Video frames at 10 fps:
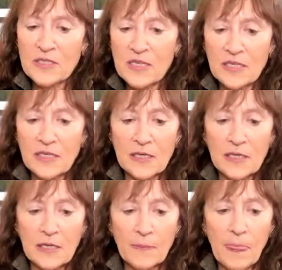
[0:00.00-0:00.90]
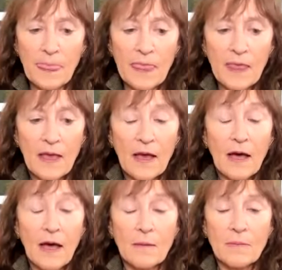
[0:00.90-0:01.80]
the um,
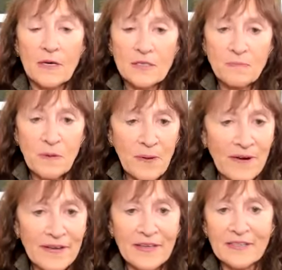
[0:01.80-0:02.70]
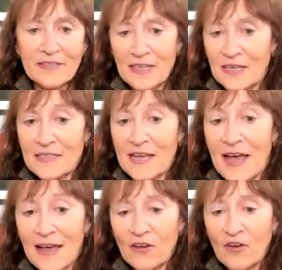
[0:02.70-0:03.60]
Hamas barbaric
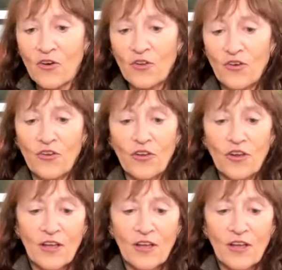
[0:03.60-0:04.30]
attack on